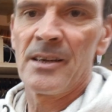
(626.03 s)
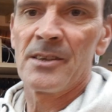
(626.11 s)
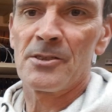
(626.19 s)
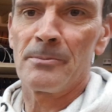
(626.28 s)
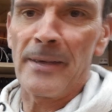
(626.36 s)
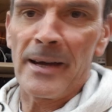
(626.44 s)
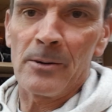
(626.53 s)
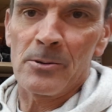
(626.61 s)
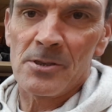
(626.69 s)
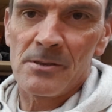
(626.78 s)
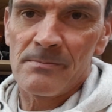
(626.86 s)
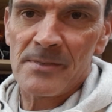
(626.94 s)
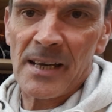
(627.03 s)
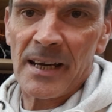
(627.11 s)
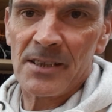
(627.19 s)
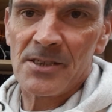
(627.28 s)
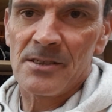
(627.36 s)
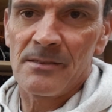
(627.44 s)
some nails,
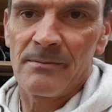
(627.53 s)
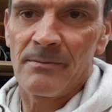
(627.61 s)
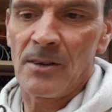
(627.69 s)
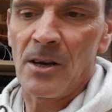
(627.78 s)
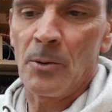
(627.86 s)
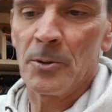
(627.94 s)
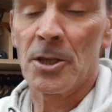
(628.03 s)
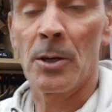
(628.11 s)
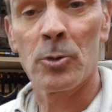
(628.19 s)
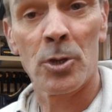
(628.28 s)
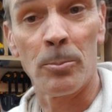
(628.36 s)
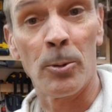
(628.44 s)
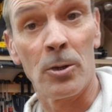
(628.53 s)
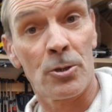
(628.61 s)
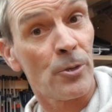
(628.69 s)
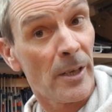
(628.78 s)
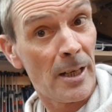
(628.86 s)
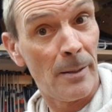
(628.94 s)
tacks, which I shall put
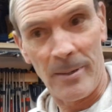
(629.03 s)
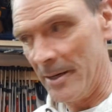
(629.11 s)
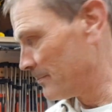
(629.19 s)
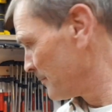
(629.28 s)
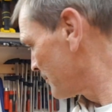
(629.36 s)
straight in the bin.